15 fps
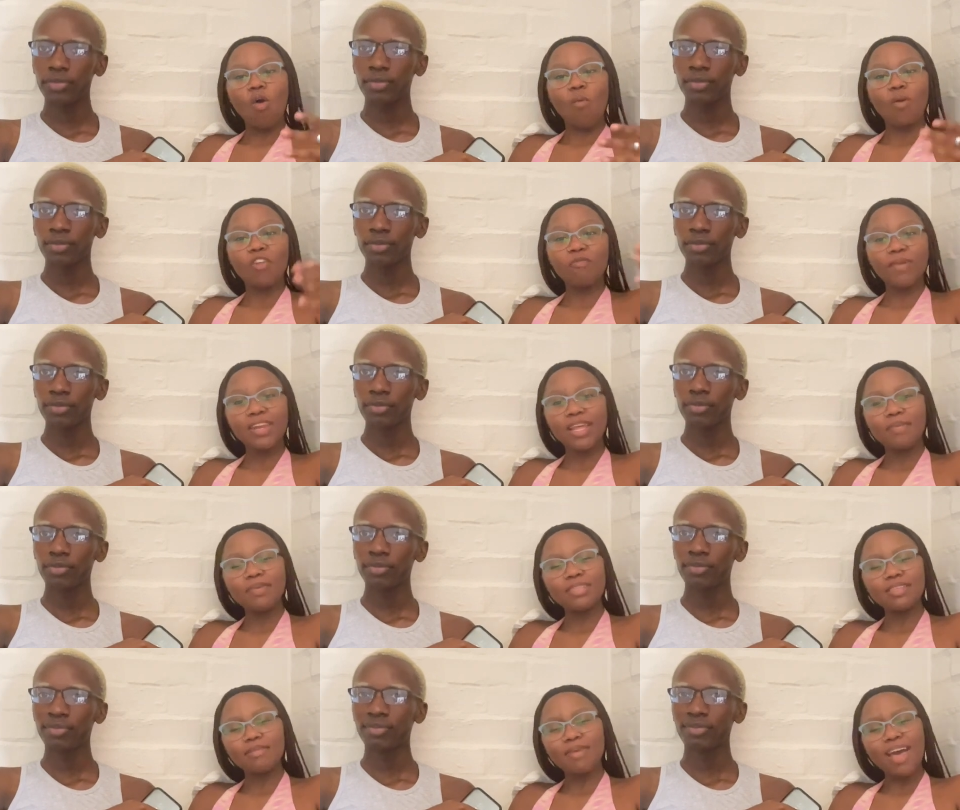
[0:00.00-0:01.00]
Speaker 1: What if my neighbor
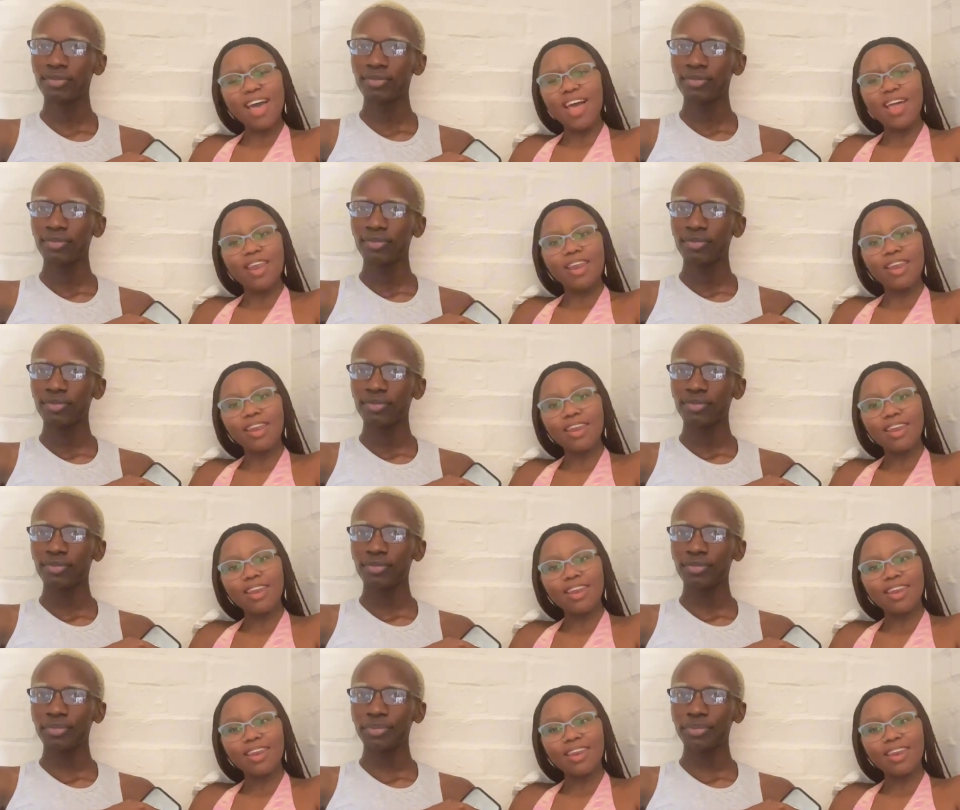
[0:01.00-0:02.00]
is a man,
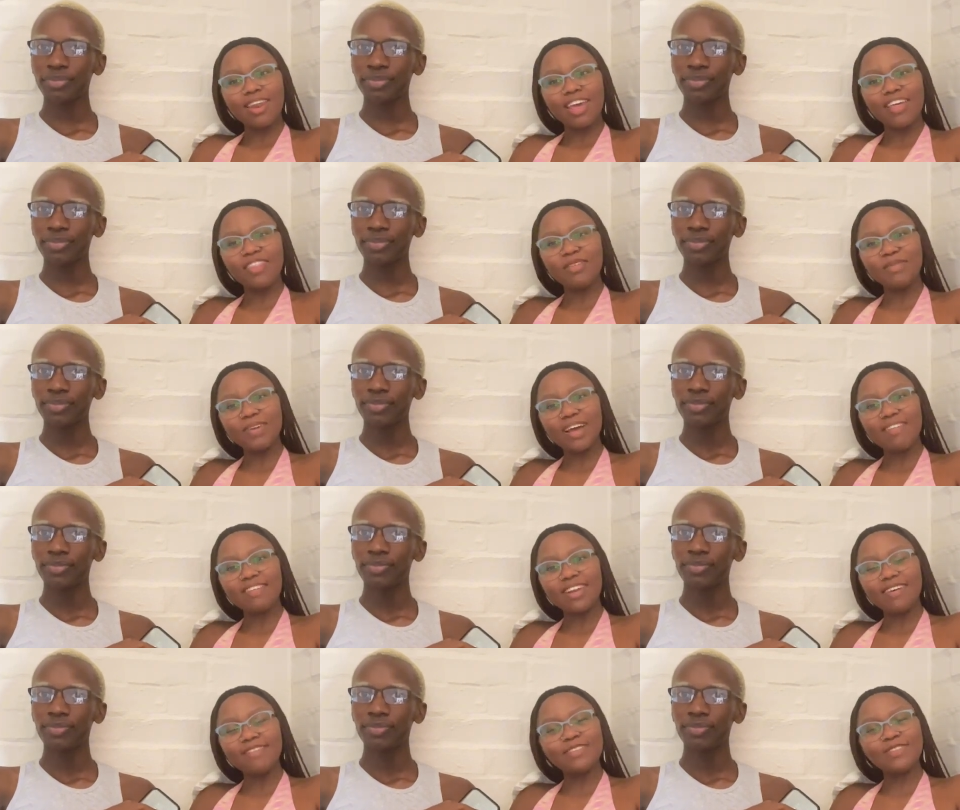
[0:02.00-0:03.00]
and then we have a
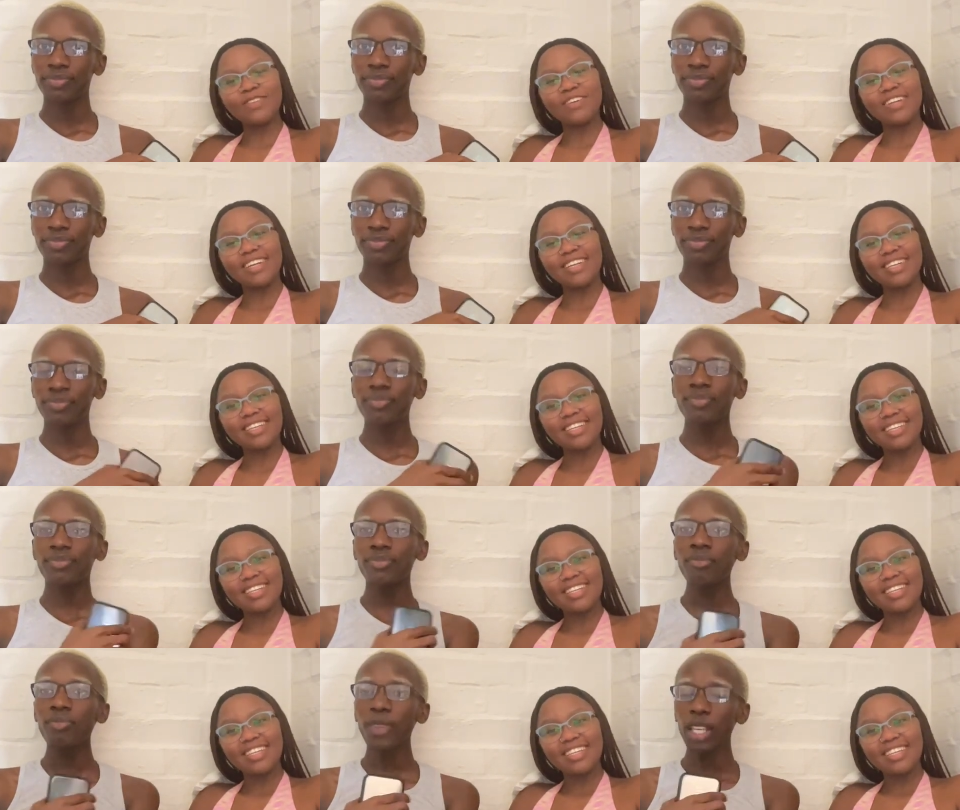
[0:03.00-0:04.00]
love story?
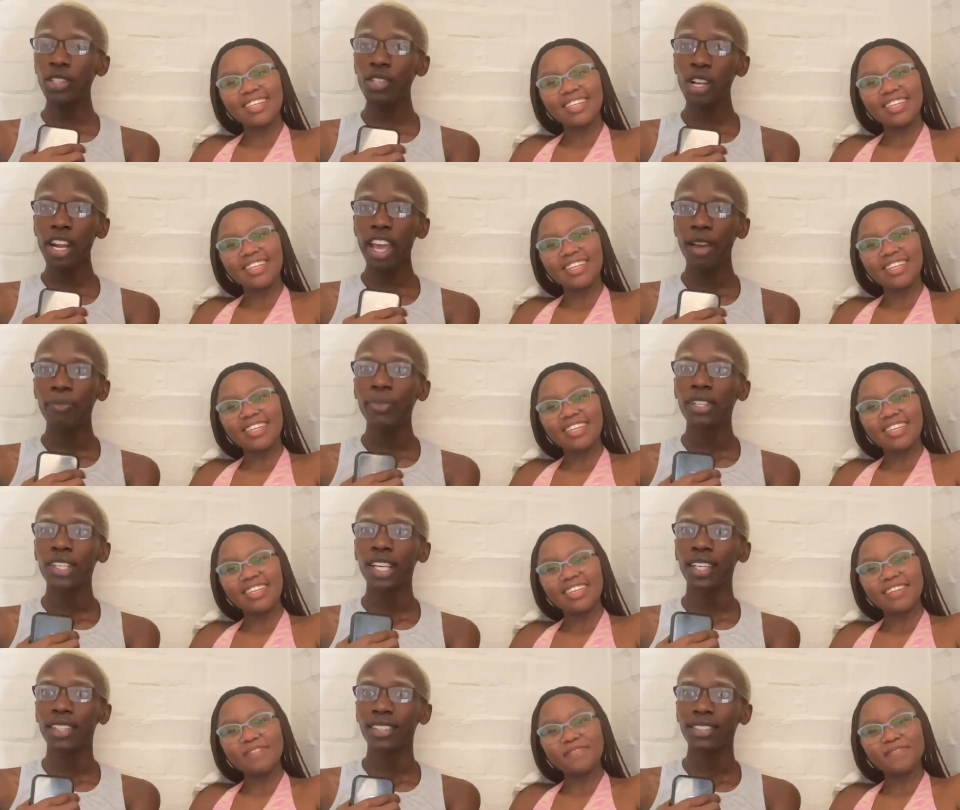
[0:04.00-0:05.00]
Speaker 2: It's gonna happen.
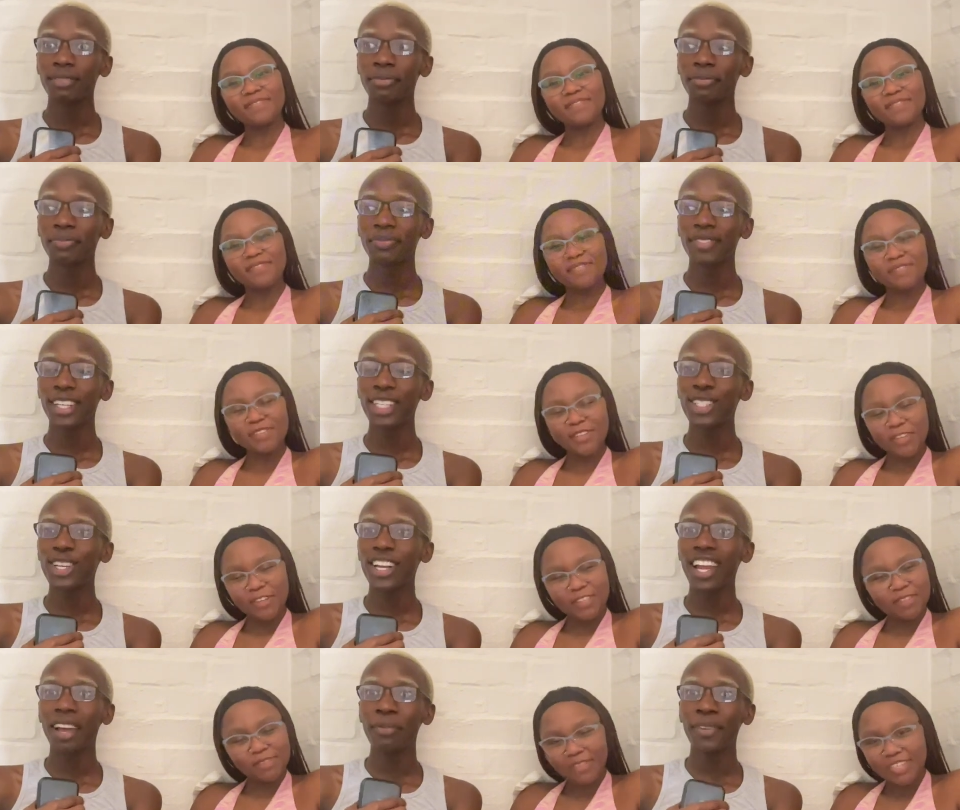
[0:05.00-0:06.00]
Like, you it's
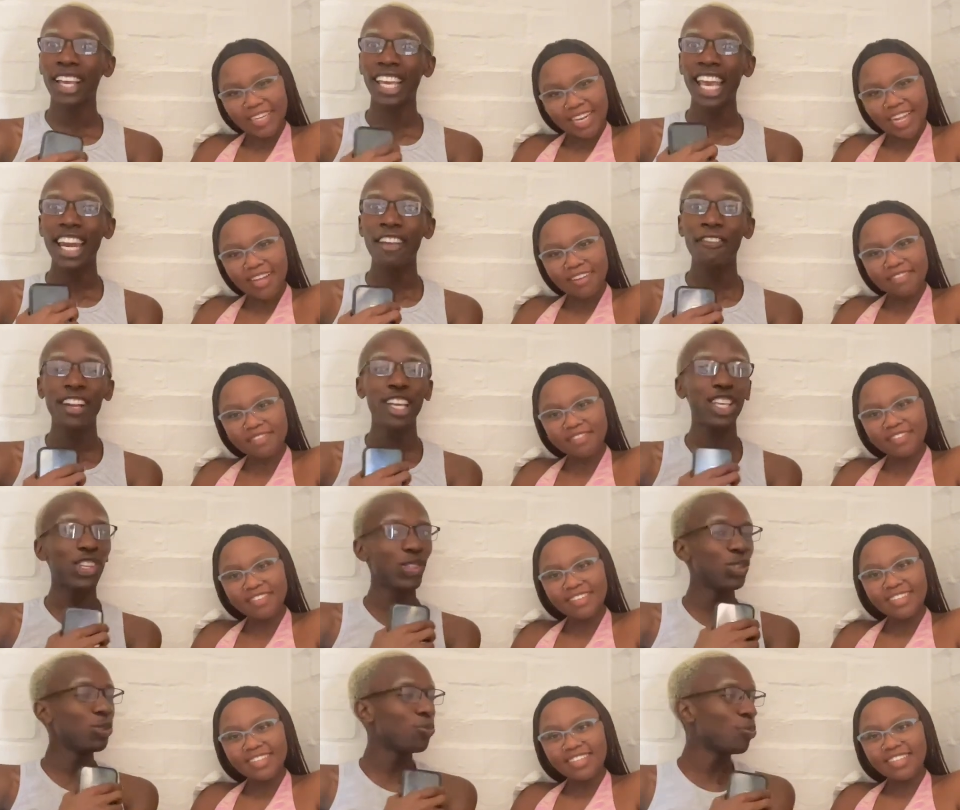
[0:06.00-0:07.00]
gonna happen. Like, and I feel like
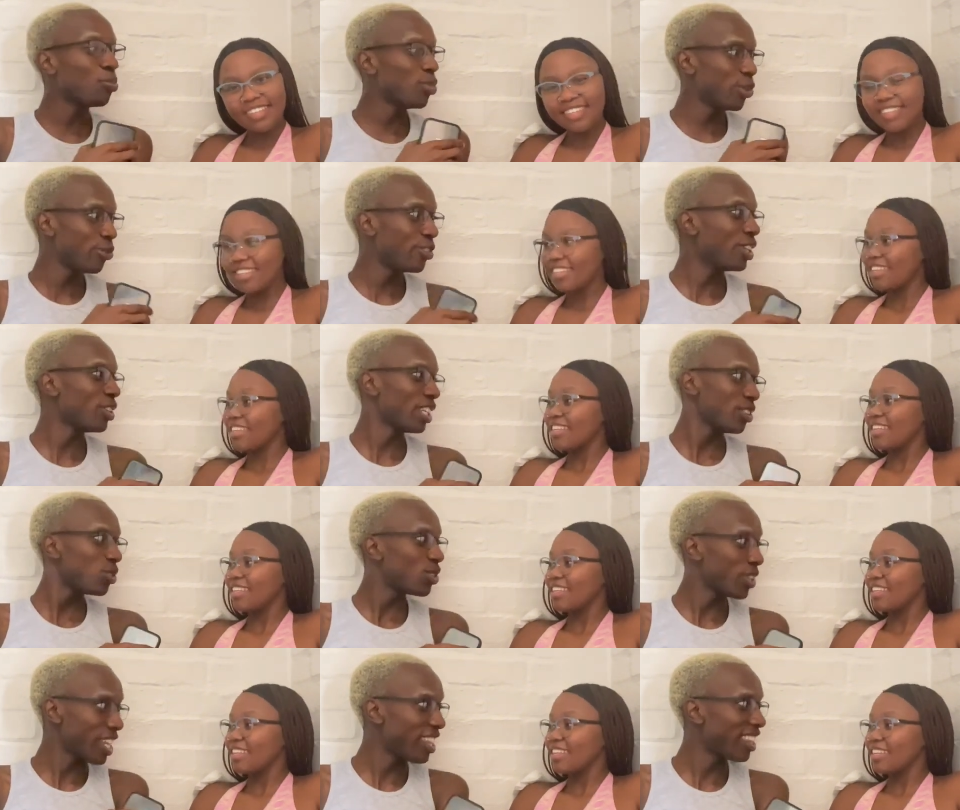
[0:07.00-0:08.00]
you'll move in it
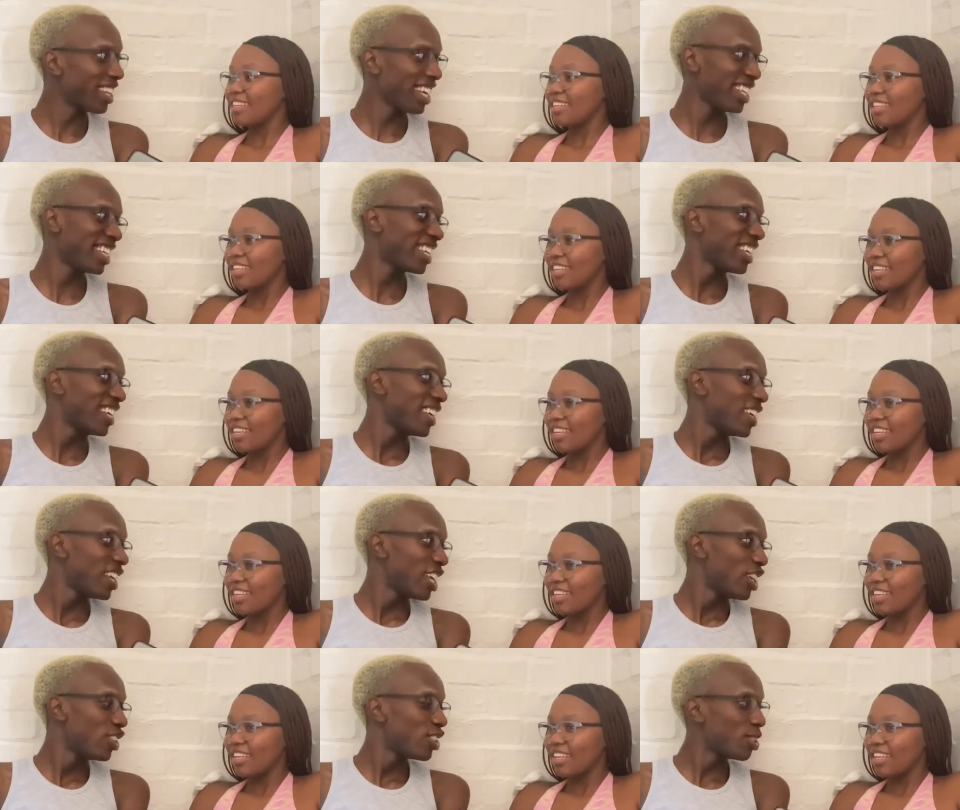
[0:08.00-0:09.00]
together. Like
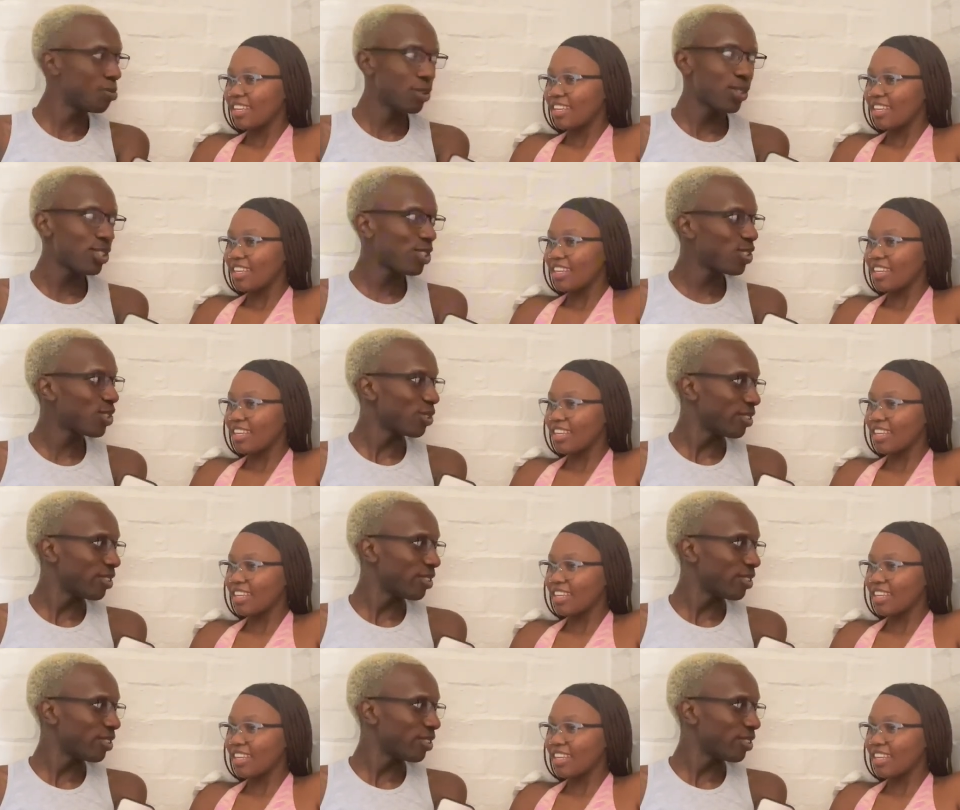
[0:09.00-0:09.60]
just because it's so